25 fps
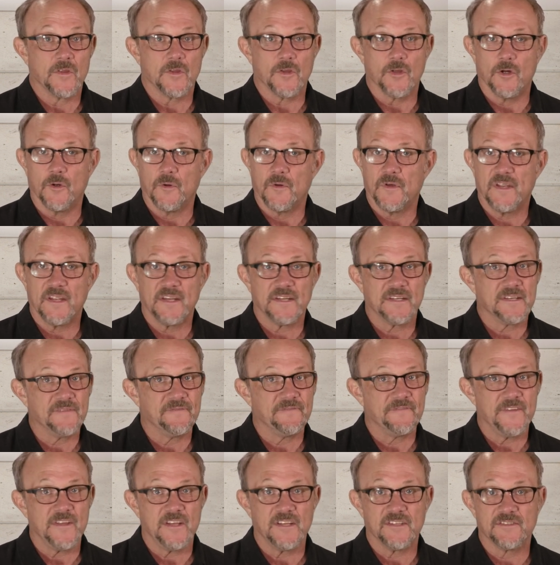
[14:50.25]
Don't get
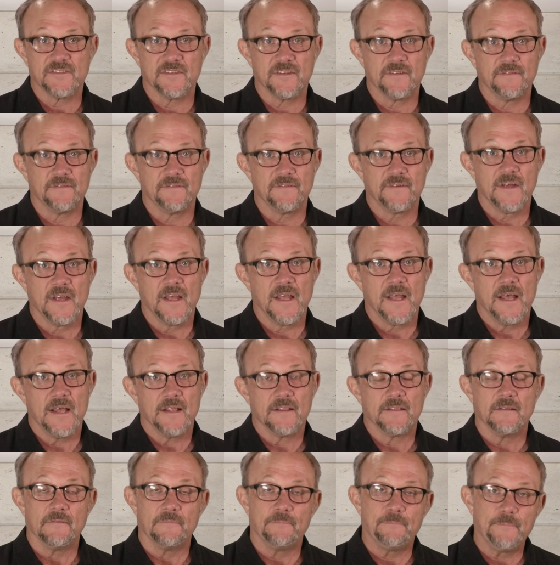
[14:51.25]
defensive.
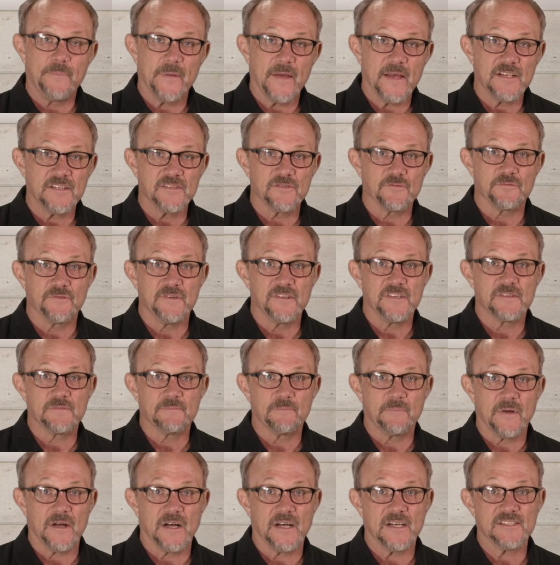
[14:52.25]
The best
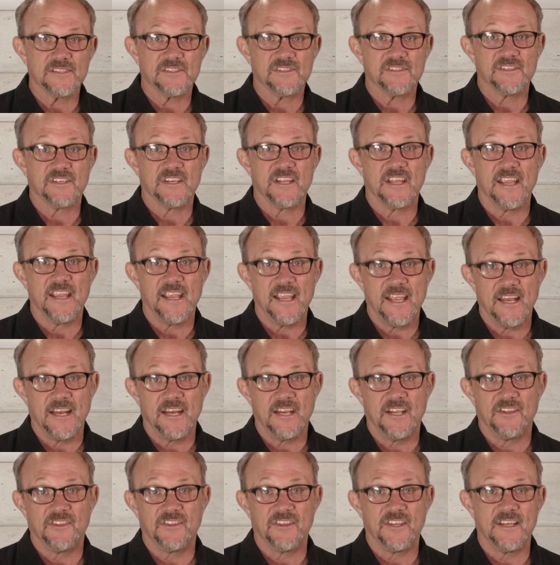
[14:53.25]
response to
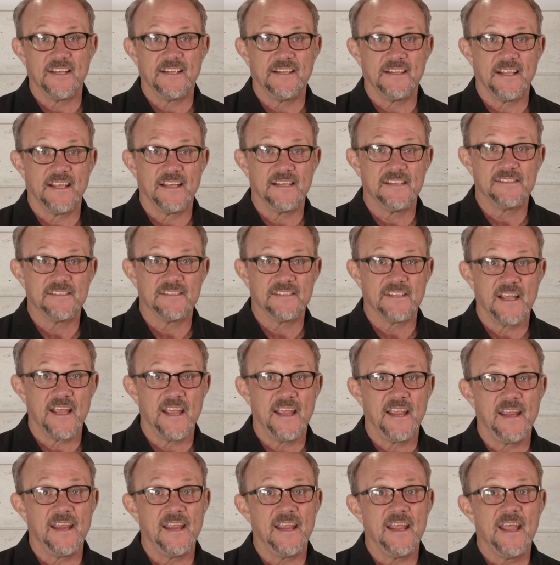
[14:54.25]
anything they
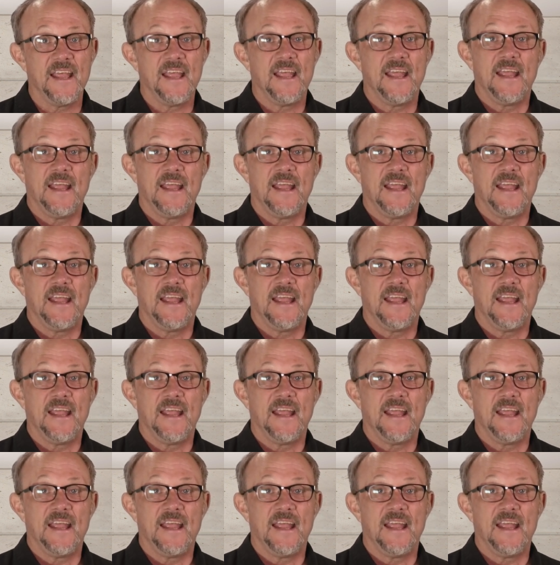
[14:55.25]
say